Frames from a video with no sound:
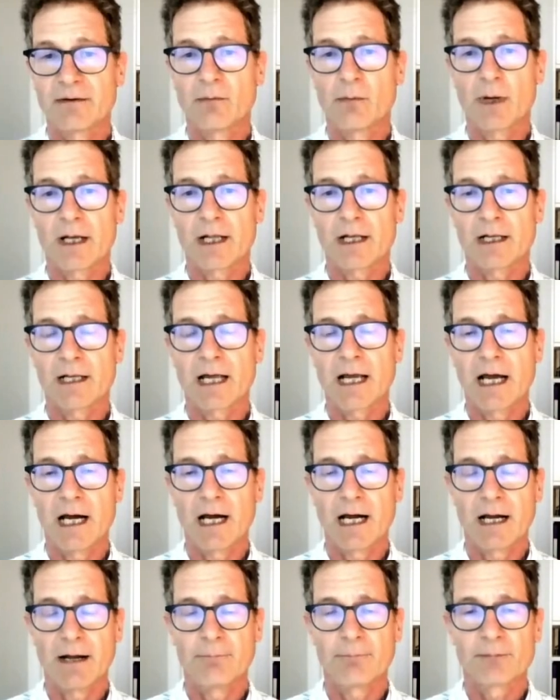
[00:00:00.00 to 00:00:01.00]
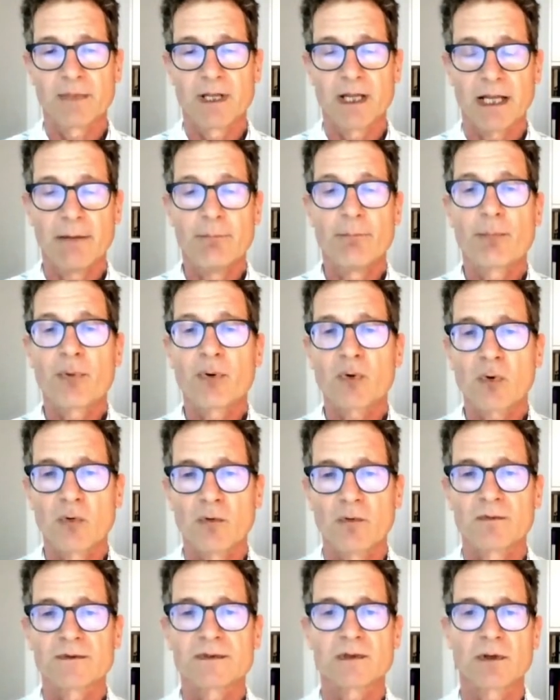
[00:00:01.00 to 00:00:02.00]
well um,
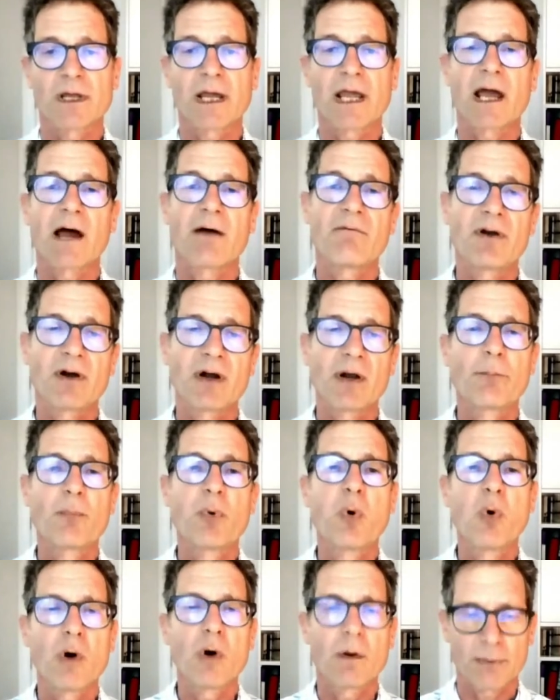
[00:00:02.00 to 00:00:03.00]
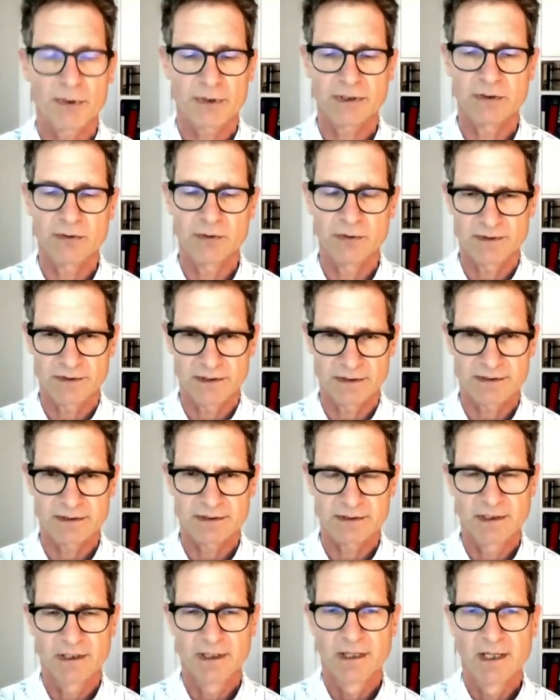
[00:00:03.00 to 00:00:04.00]
improved, so they are very poor
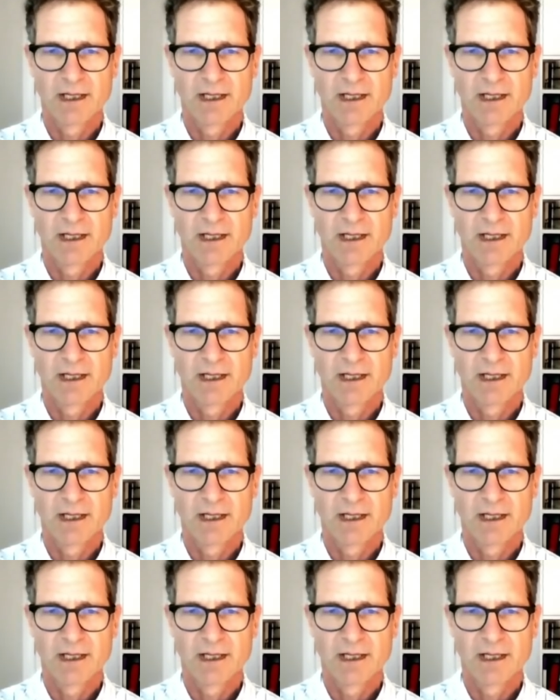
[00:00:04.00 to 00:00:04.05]
producers.